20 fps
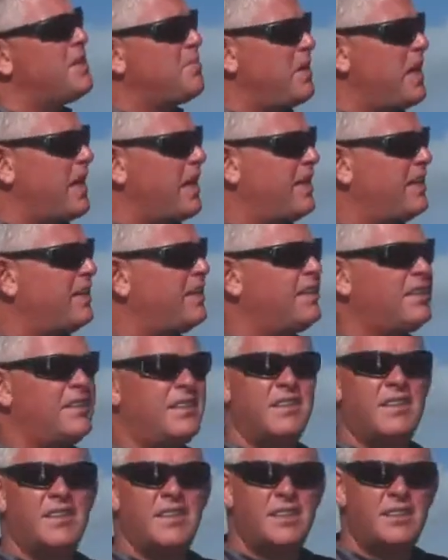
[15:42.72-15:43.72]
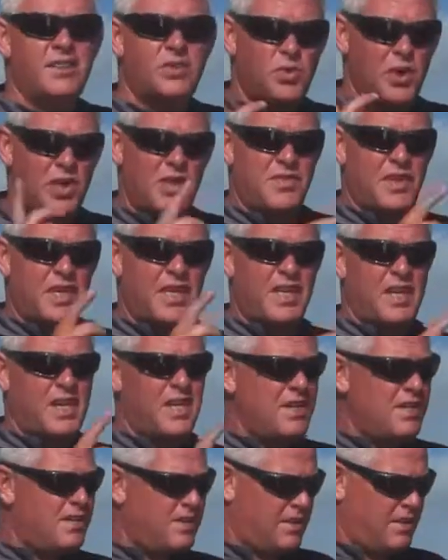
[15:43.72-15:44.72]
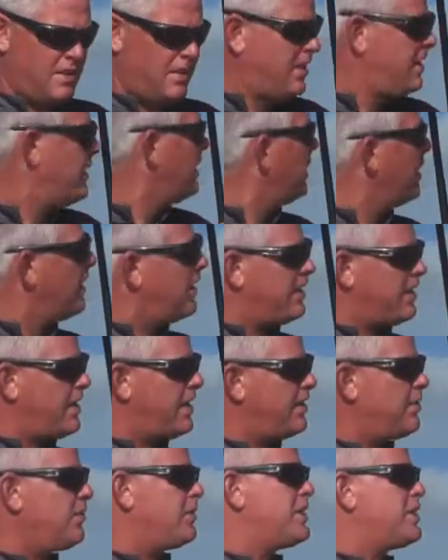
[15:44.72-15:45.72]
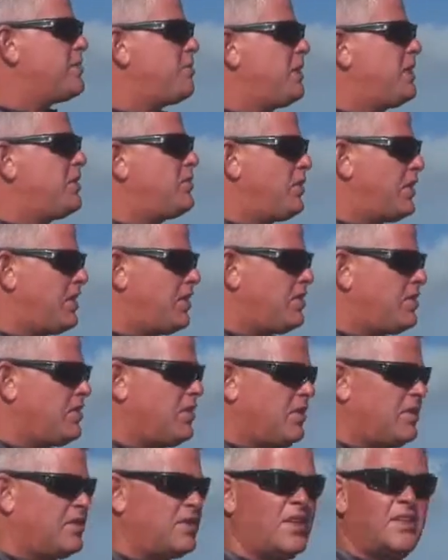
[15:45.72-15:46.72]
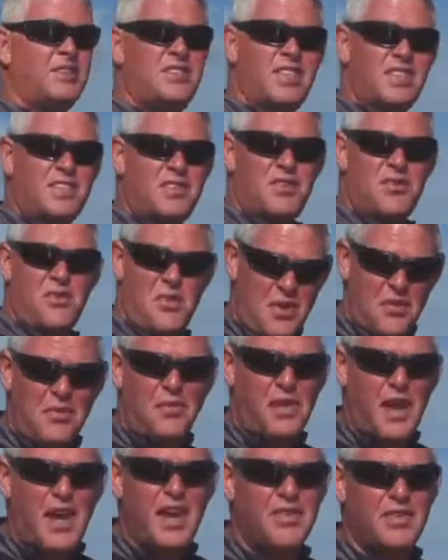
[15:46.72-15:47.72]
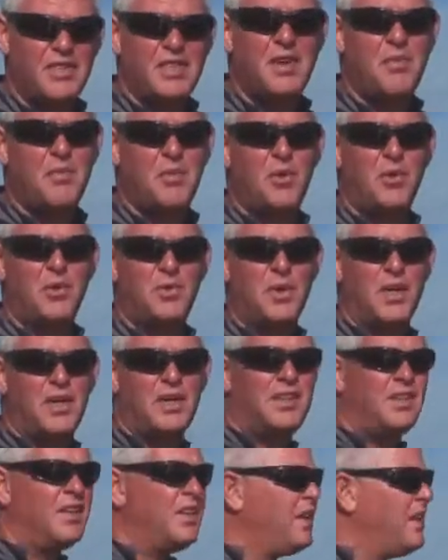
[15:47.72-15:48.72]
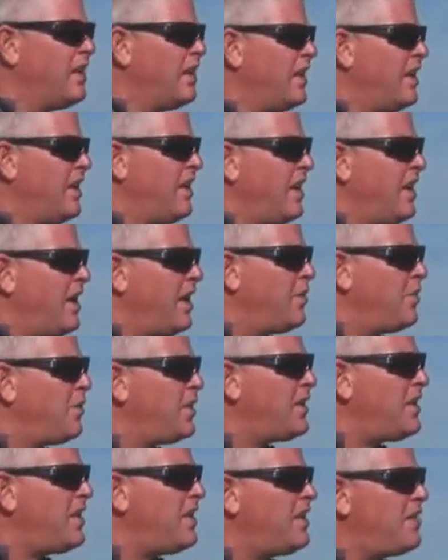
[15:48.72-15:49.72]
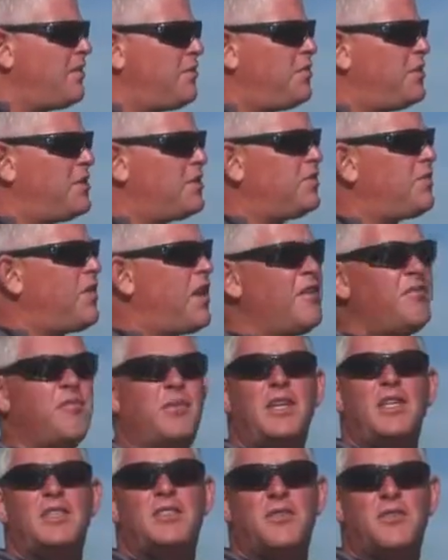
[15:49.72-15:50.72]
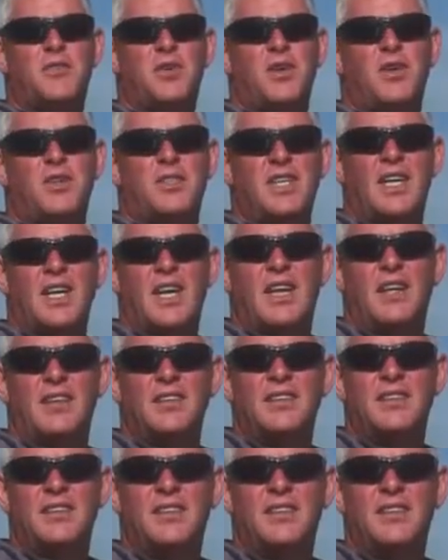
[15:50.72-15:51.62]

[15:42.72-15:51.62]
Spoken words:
mandel, sweet vanilla, the other one's B22. So it's just 3 flavors I brought with. And within the first 5 minutes of casting in,